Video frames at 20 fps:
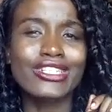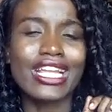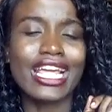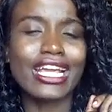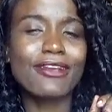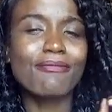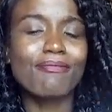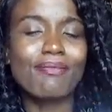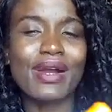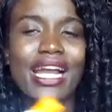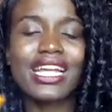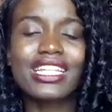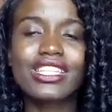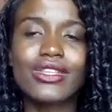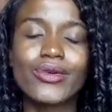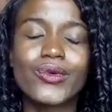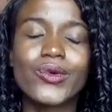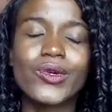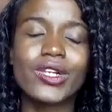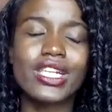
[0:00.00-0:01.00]
Like buy
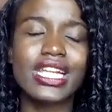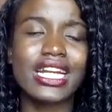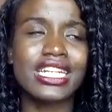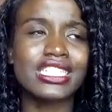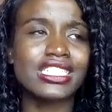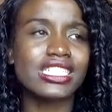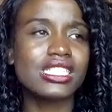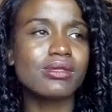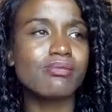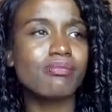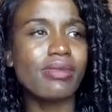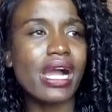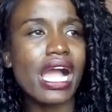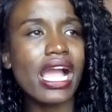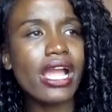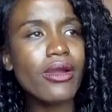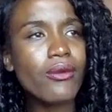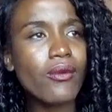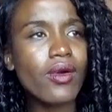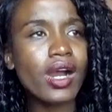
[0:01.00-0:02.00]
the whole line, just
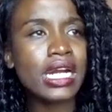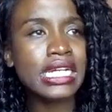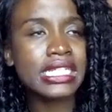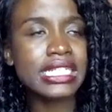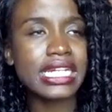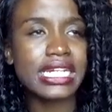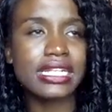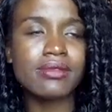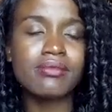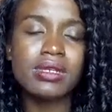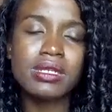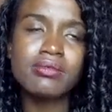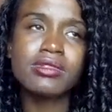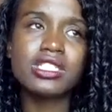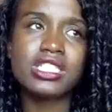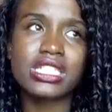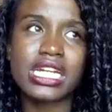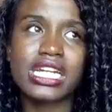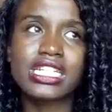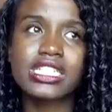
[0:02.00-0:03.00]
buy one and
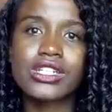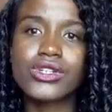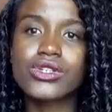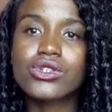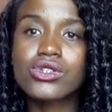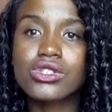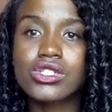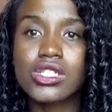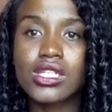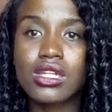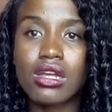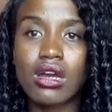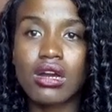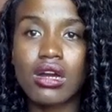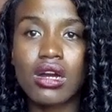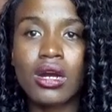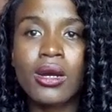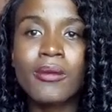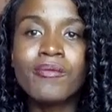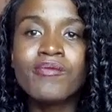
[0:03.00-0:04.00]
maybe try it out, because
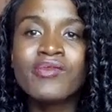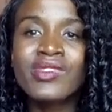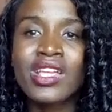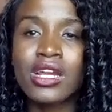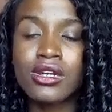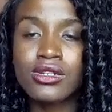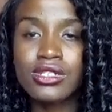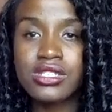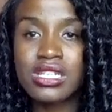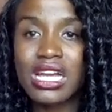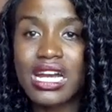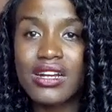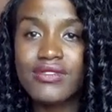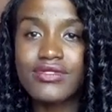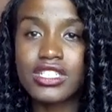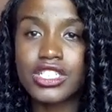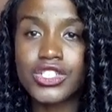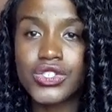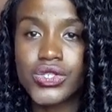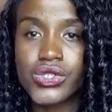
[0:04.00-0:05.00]
I also
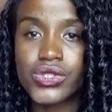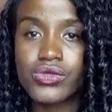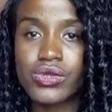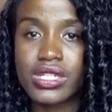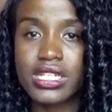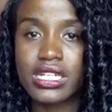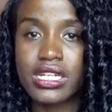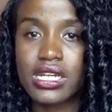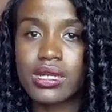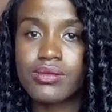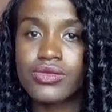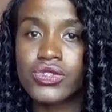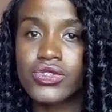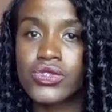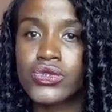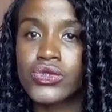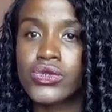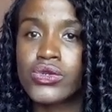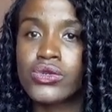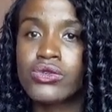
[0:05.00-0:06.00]
have issues when it
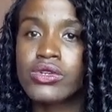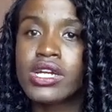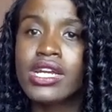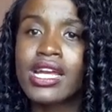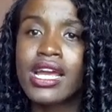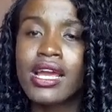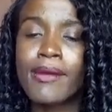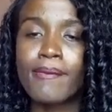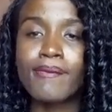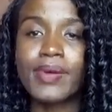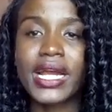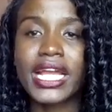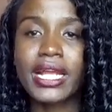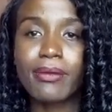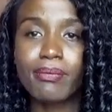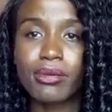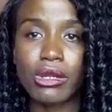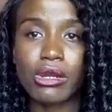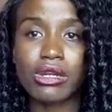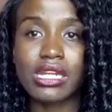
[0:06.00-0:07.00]
comes to
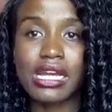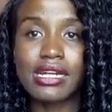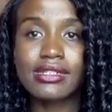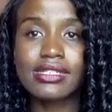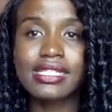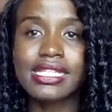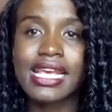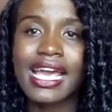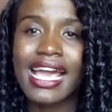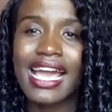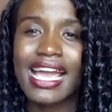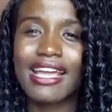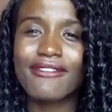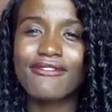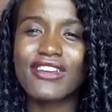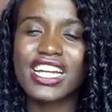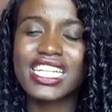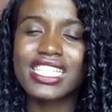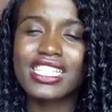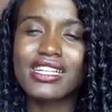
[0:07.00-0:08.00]
buying products.
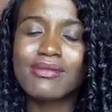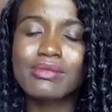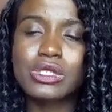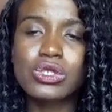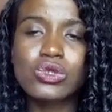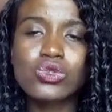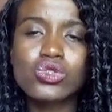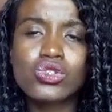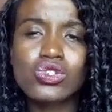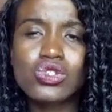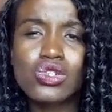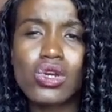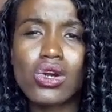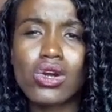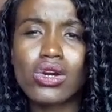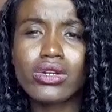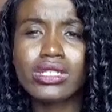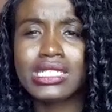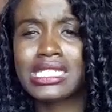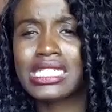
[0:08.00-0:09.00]
I find them too
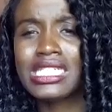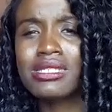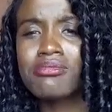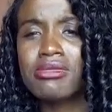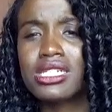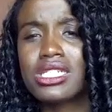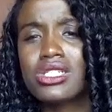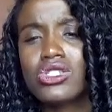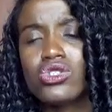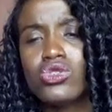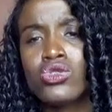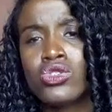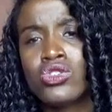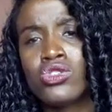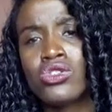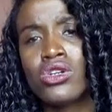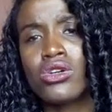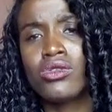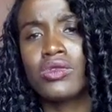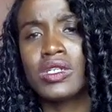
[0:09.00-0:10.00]
strong, they smell too
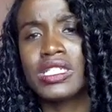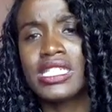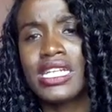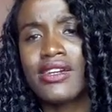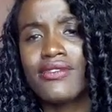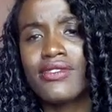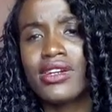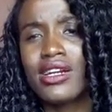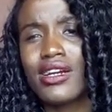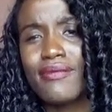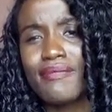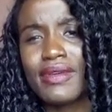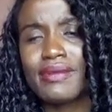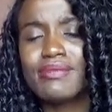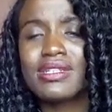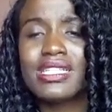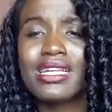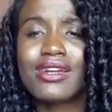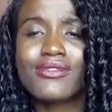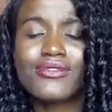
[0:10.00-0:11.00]
strong, whatever,
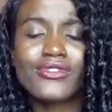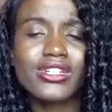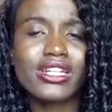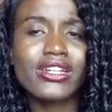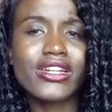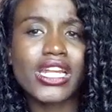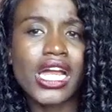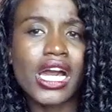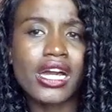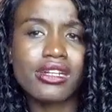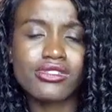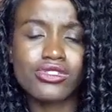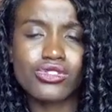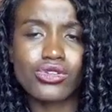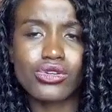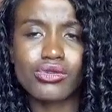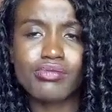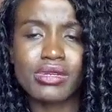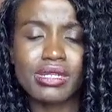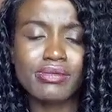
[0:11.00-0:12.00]
maybe they're
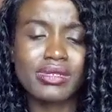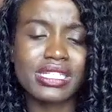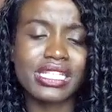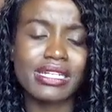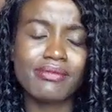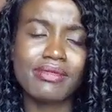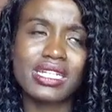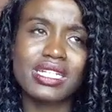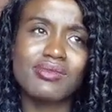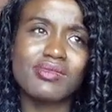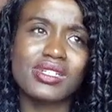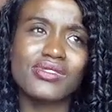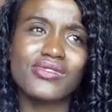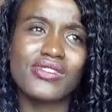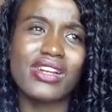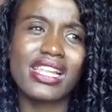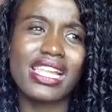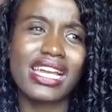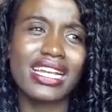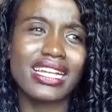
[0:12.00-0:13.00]
fragrance, or maybe they make me
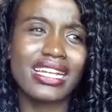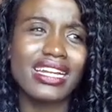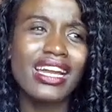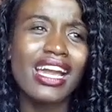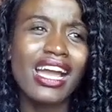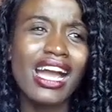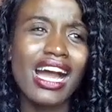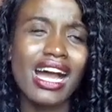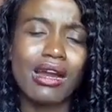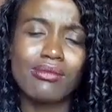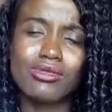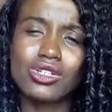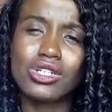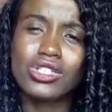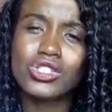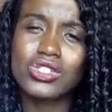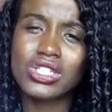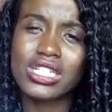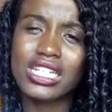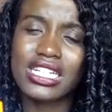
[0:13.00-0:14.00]
feel like I'm
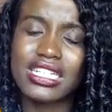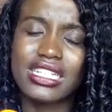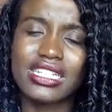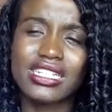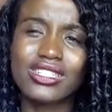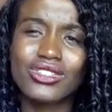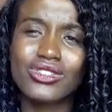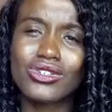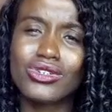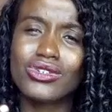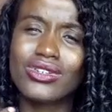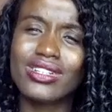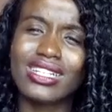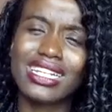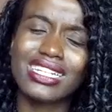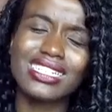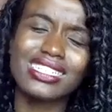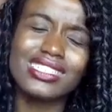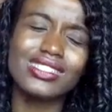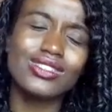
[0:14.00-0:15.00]
not really, you know,
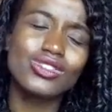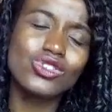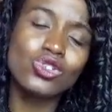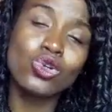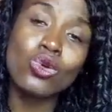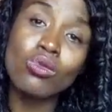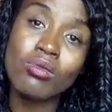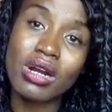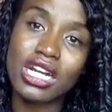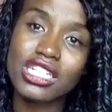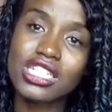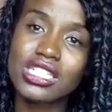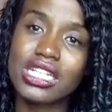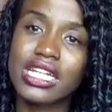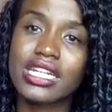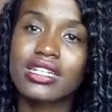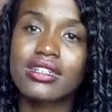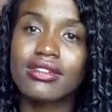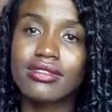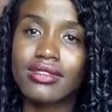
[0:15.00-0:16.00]
like it's too
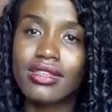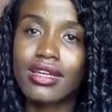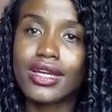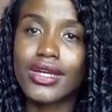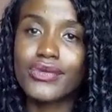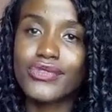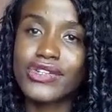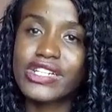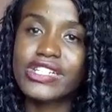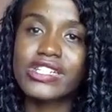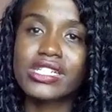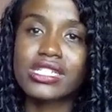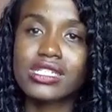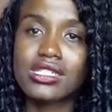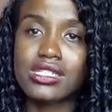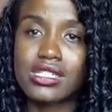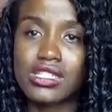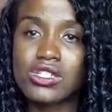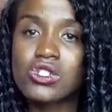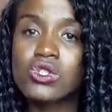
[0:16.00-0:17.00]
much, like the
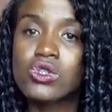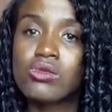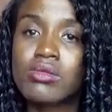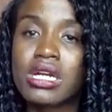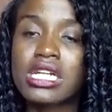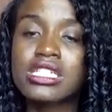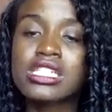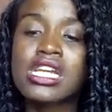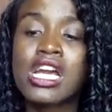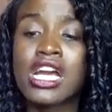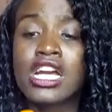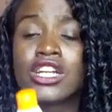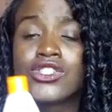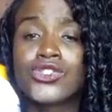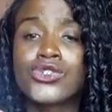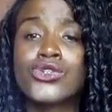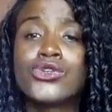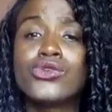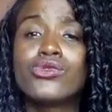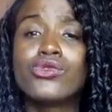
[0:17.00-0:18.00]
fragrance is just too much.
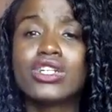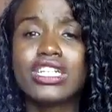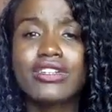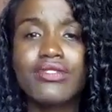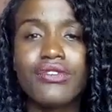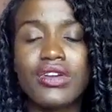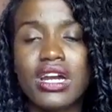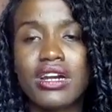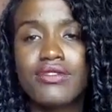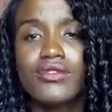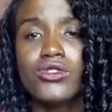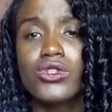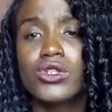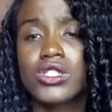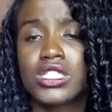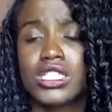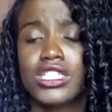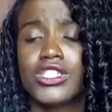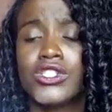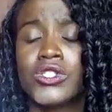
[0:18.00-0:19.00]
So if you have
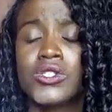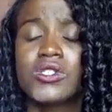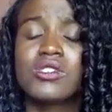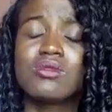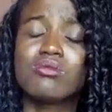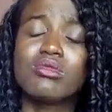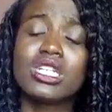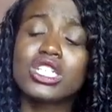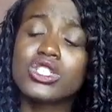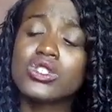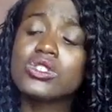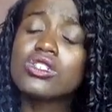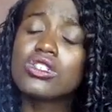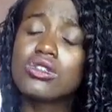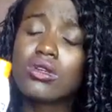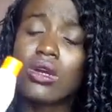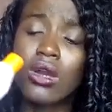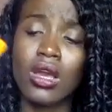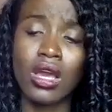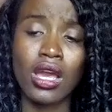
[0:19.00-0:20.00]
those issues, make sure
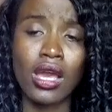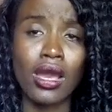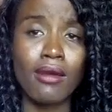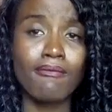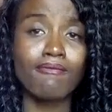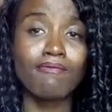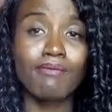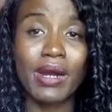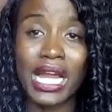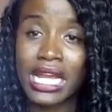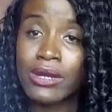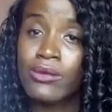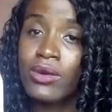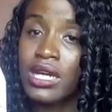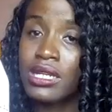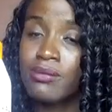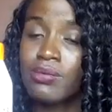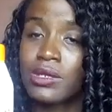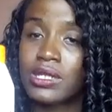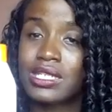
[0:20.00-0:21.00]
you buy
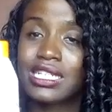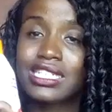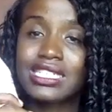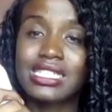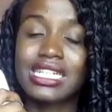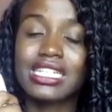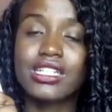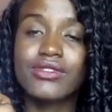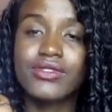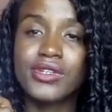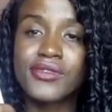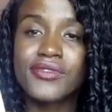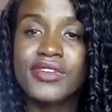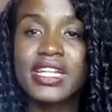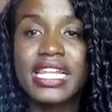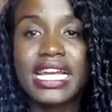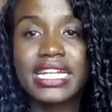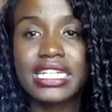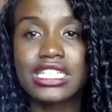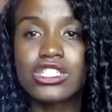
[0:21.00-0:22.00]
one product, and if you
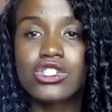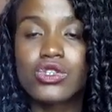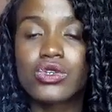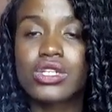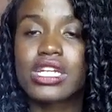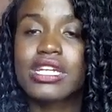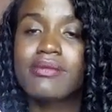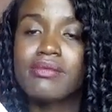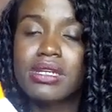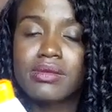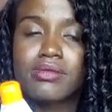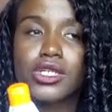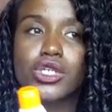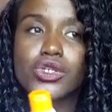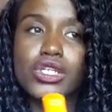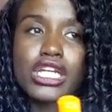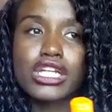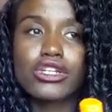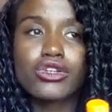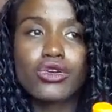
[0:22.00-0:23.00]
feel like it's okay, maybe
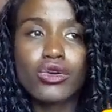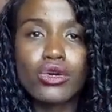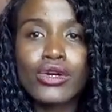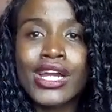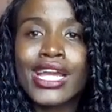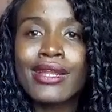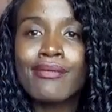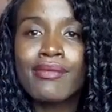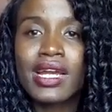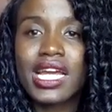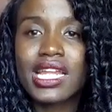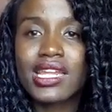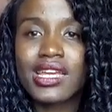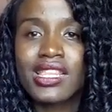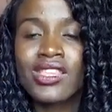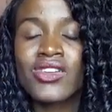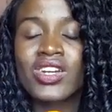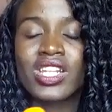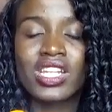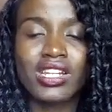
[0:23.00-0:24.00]
you can go and buy
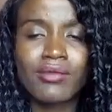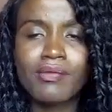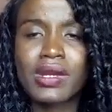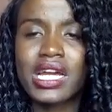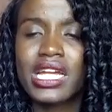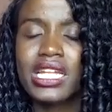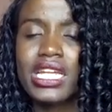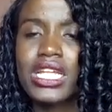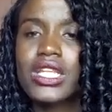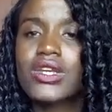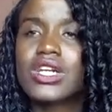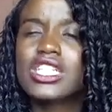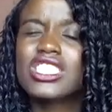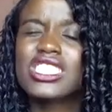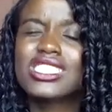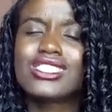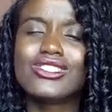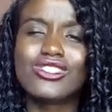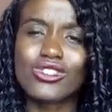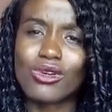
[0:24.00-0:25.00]
another one and buy another
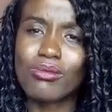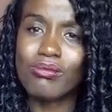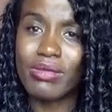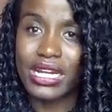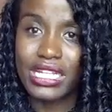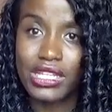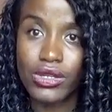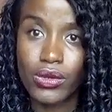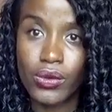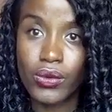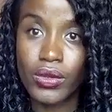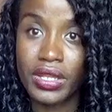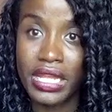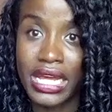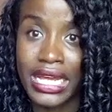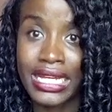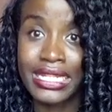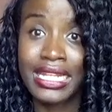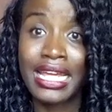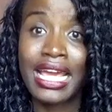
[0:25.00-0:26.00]
one. Just don't buy the whole
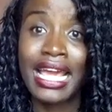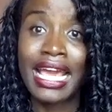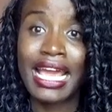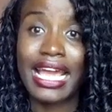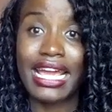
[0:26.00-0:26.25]
line